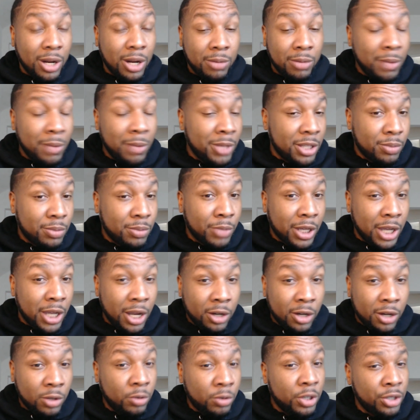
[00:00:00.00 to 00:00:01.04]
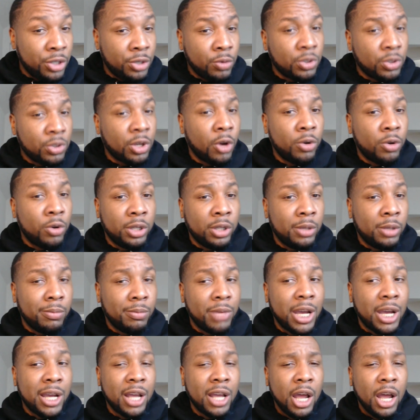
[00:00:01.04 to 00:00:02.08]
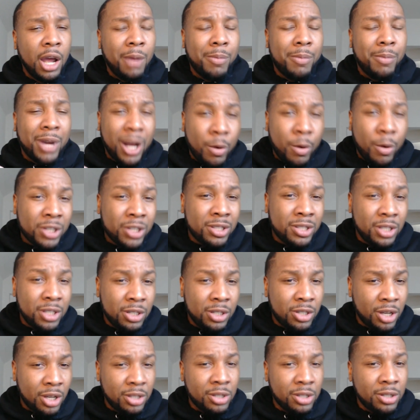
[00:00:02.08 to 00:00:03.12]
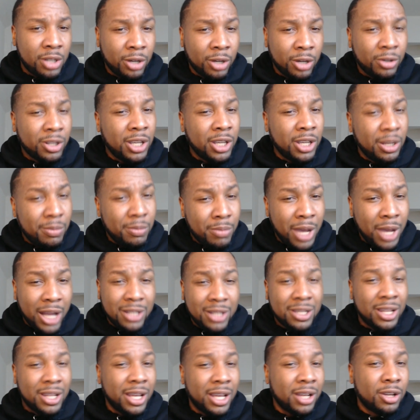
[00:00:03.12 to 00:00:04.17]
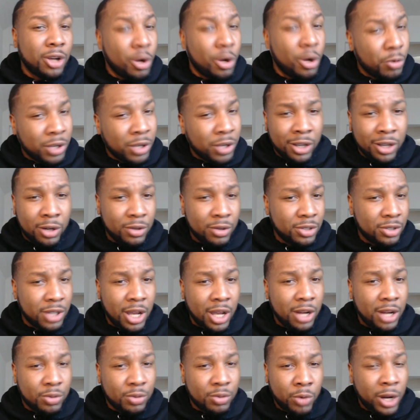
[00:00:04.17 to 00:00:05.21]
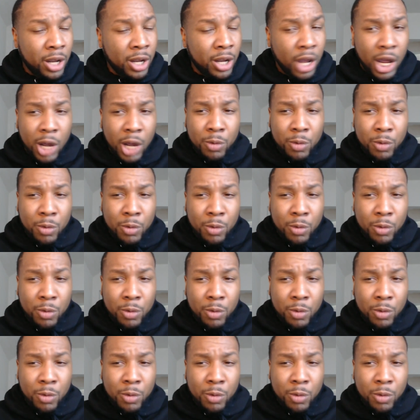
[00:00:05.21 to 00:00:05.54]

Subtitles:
And maybe this mechanical issue is holding him back, but I want to see Justin Tucker getting back to that GOAT kicker status, right?